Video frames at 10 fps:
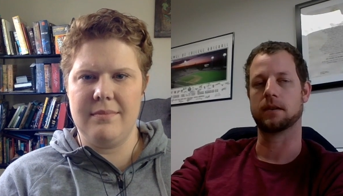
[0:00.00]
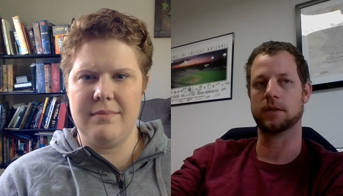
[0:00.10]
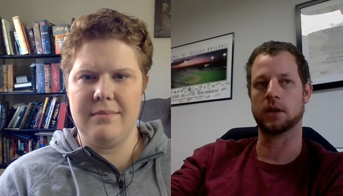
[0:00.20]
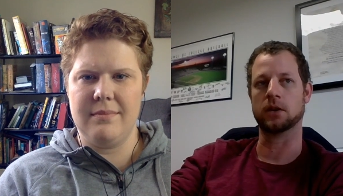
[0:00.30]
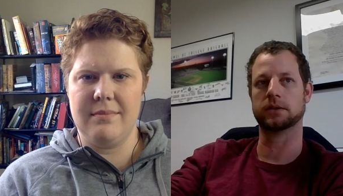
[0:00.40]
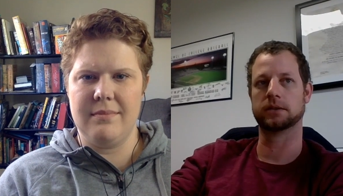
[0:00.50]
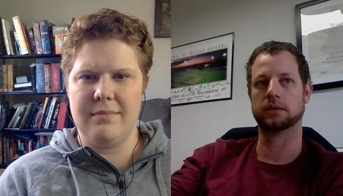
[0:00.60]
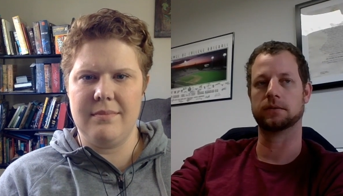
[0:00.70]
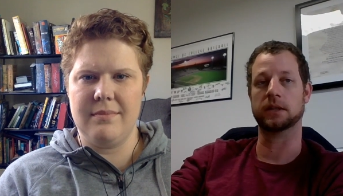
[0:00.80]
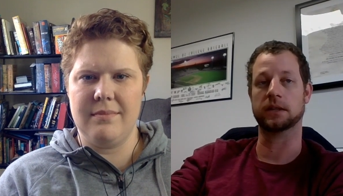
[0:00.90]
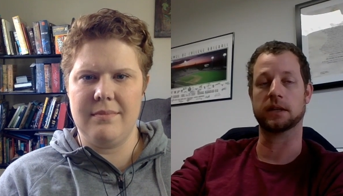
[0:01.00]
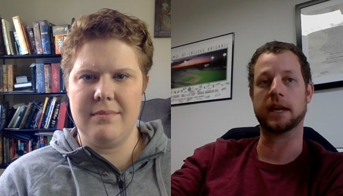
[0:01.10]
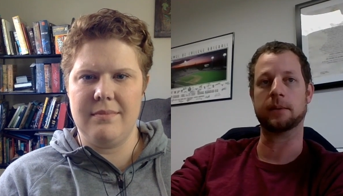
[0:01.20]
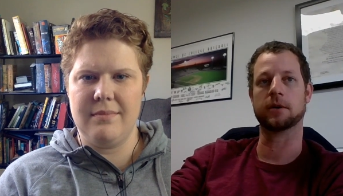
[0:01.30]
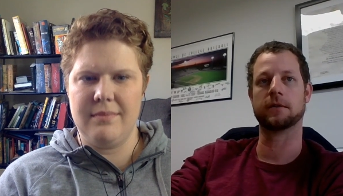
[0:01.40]
Speaker 1: of those in the
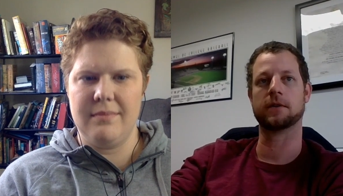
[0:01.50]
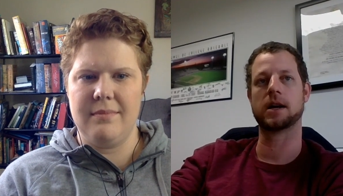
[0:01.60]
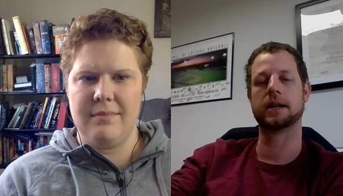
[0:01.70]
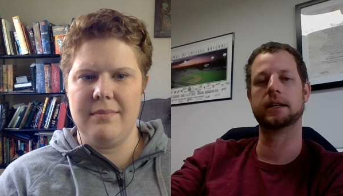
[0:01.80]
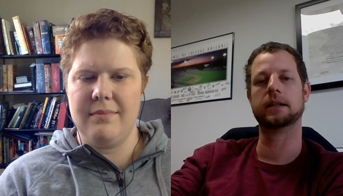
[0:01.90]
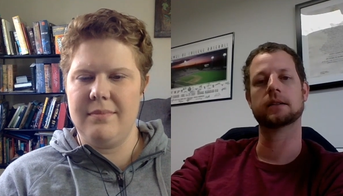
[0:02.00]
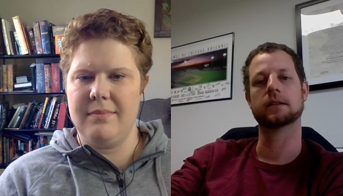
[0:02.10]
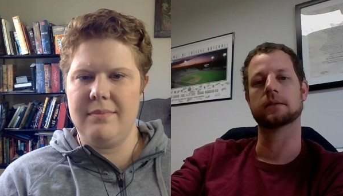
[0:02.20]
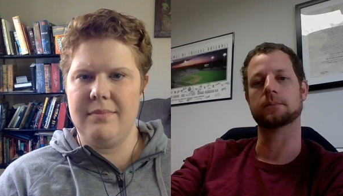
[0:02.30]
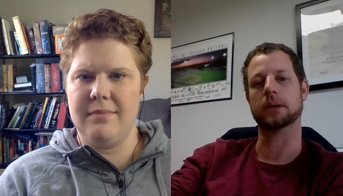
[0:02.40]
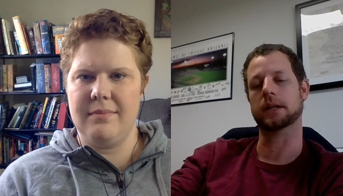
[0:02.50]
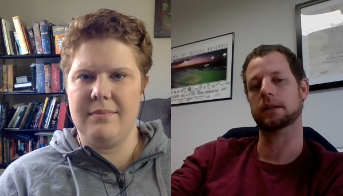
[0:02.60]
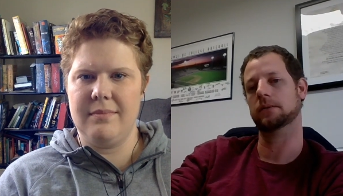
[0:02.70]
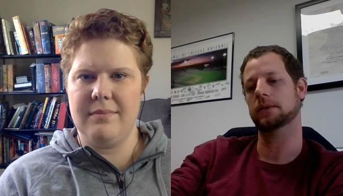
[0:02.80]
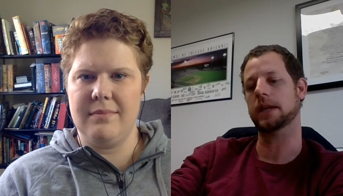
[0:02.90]
game book variety.
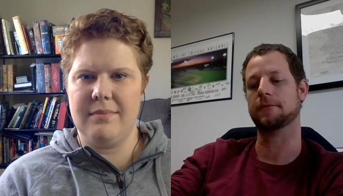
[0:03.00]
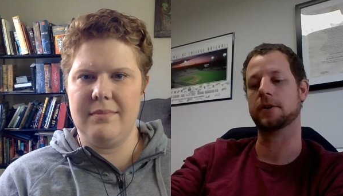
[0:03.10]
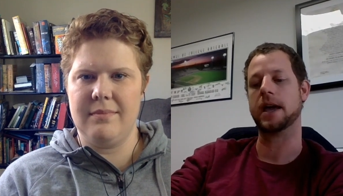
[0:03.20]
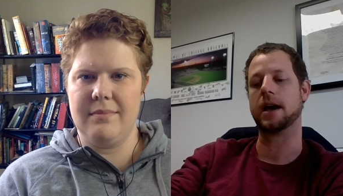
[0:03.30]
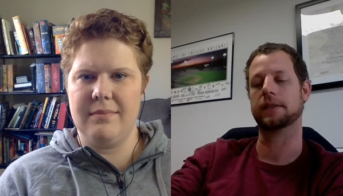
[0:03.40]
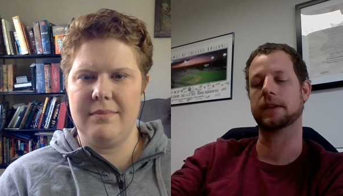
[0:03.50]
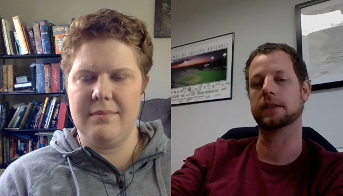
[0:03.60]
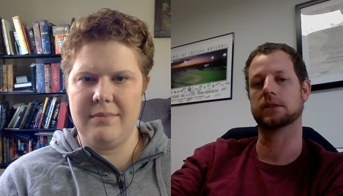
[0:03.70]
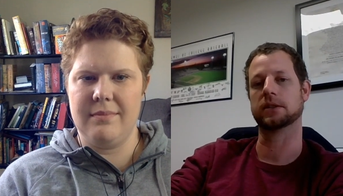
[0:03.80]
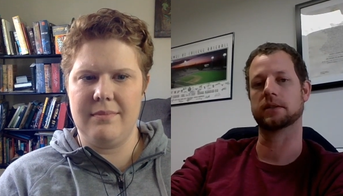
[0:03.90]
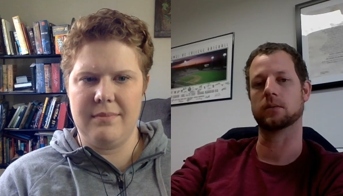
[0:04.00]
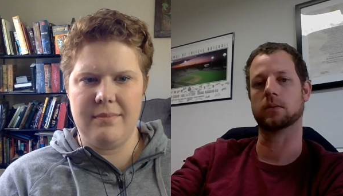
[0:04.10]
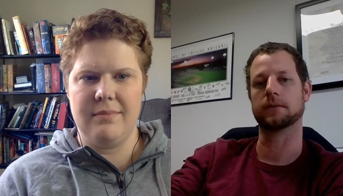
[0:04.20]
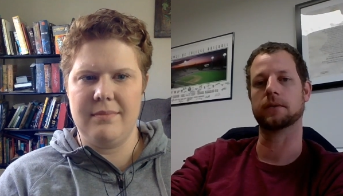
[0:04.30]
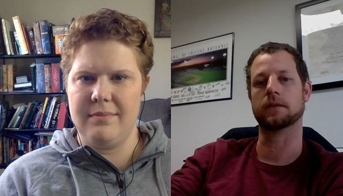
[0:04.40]
But yeah, for now, I think it's just the
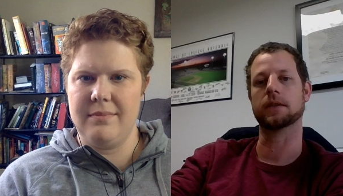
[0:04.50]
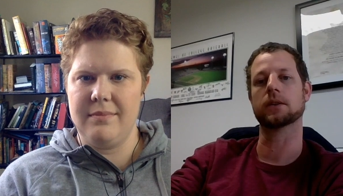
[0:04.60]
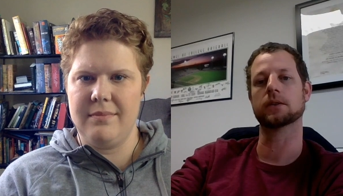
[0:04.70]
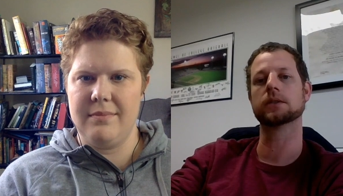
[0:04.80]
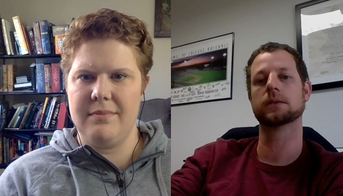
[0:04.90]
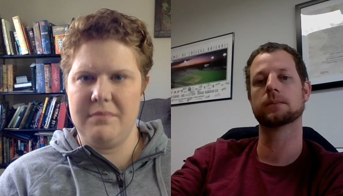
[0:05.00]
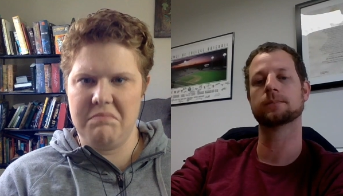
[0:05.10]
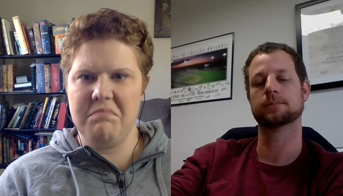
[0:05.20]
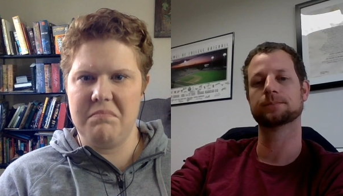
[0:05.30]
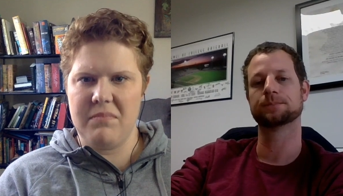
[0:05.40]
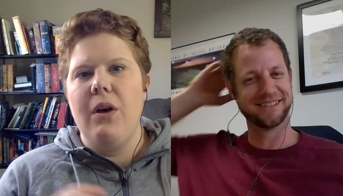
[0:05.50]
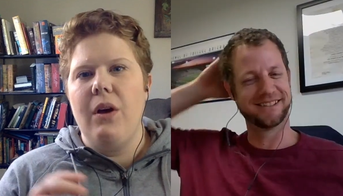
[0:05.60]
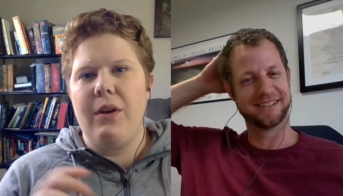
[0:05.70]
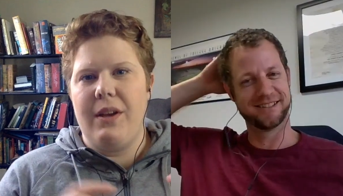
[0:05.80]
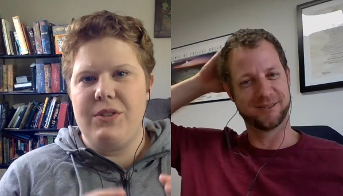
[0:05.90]
one of those.
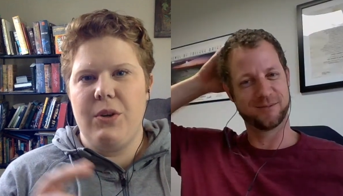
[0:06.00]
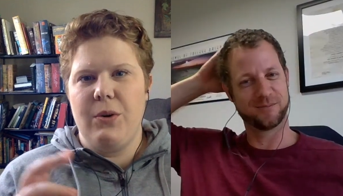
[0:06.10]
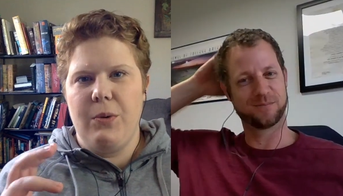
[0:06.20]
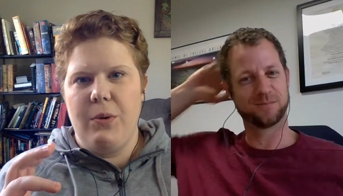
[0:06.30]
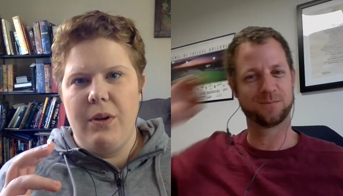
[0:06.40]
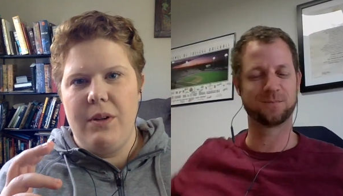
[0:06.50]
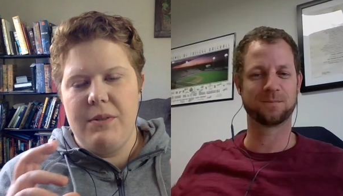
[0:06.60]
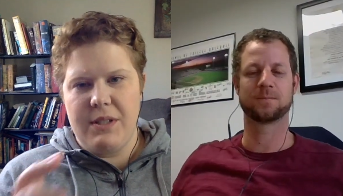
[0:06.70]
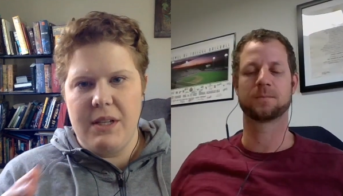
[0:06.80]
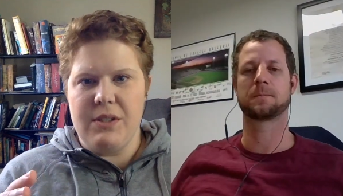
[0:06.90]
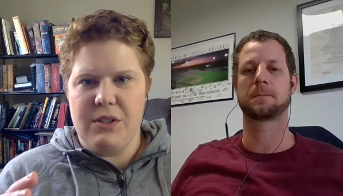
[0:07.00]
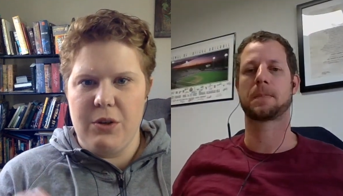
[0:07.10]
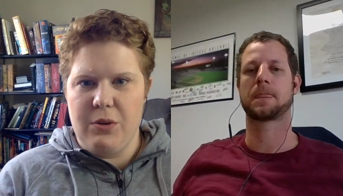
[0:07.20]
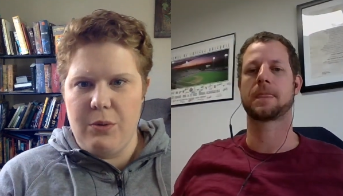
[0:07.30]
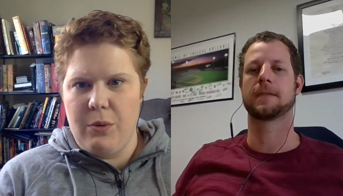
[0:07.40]
Speaker 2: Okay, so. Since
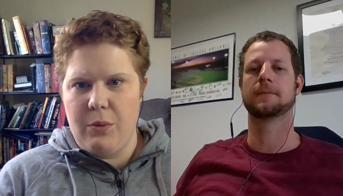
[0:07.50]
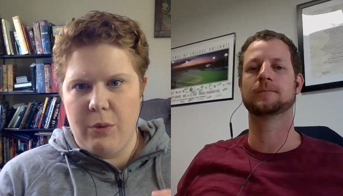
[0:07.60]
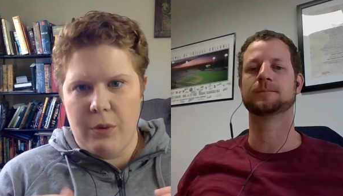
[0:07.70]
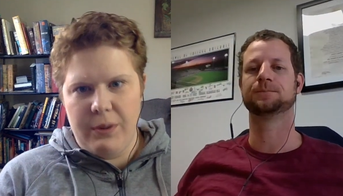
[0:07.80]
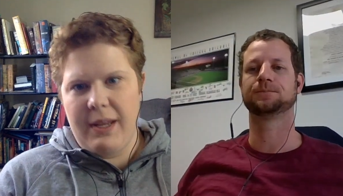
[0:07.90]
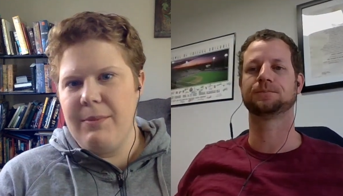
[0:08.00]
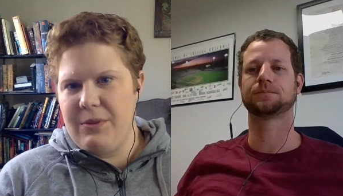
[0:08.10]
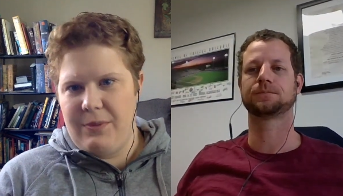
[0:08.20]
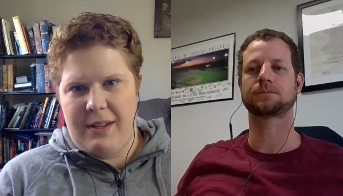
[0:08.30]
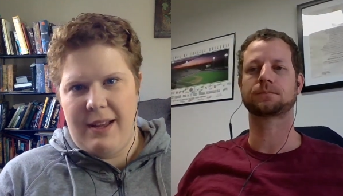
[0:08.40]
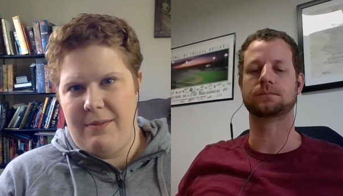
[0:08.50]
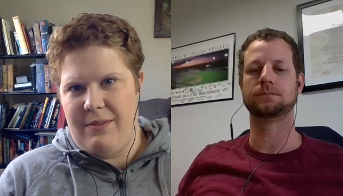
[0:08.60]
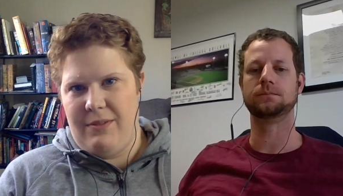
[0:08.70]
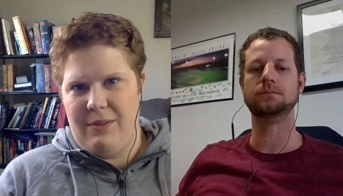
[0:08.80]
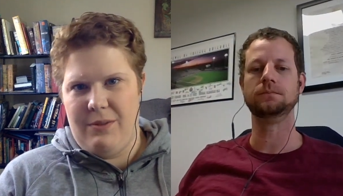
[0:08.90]
you were only able to read
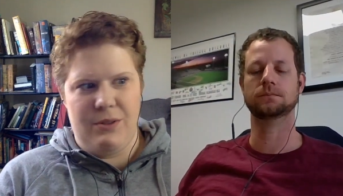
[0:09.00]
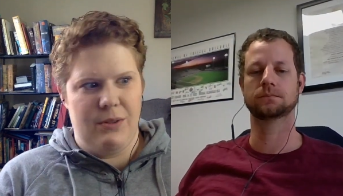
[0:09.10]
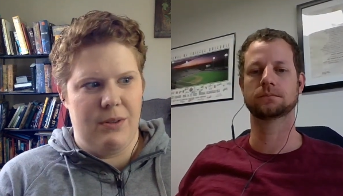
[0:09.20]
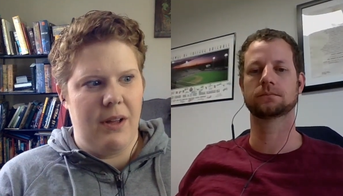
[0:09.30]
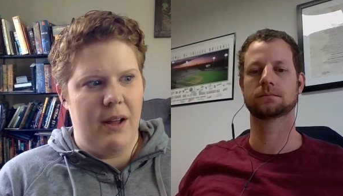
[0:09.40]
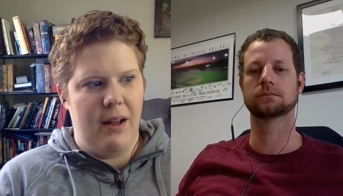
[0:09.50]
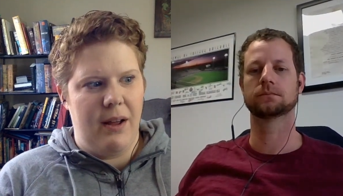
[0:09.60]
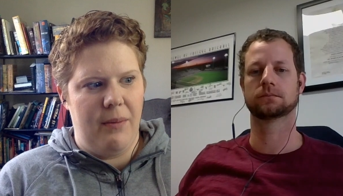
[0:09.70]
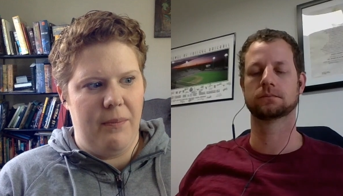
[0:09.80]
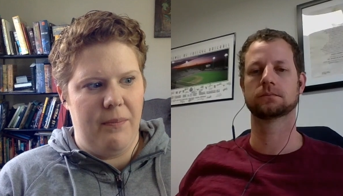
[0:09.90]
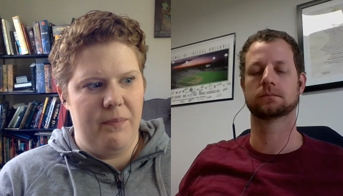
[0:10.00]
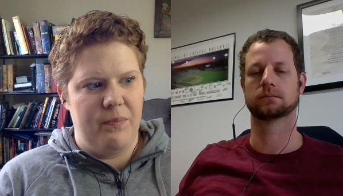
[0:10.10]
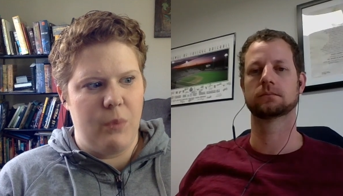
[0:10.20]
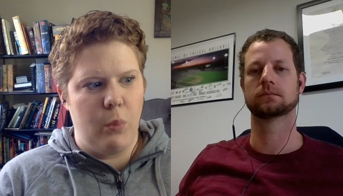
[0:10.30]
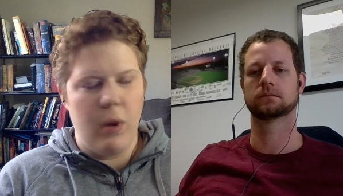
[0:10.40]
Captive in the original, um,
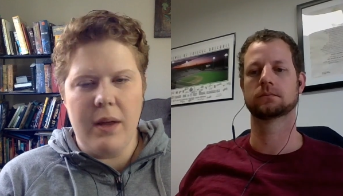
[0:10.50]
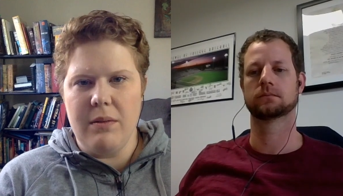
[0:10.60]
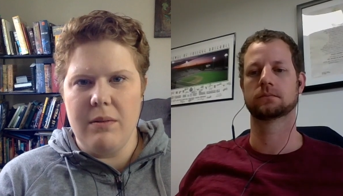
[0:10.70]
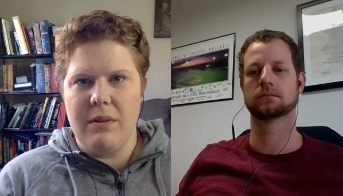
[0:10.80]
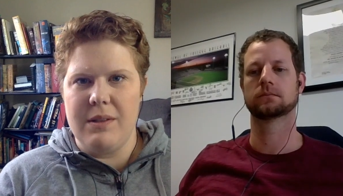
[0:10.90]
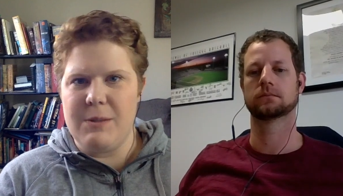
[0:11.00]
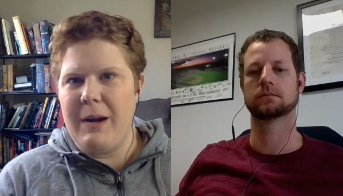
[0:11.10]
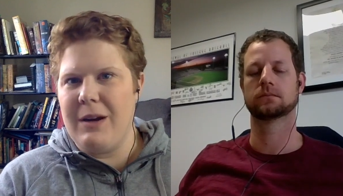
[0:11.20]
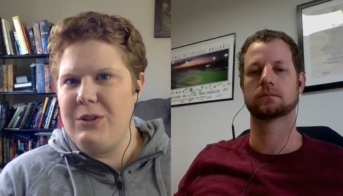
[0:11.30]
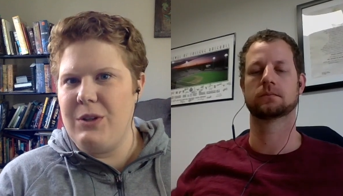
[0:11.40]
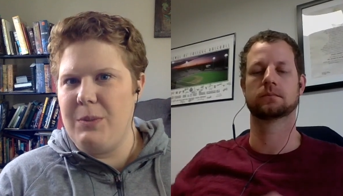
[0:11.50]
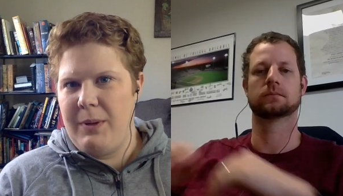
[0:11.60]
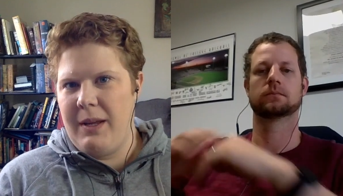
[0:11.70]
what inspires you to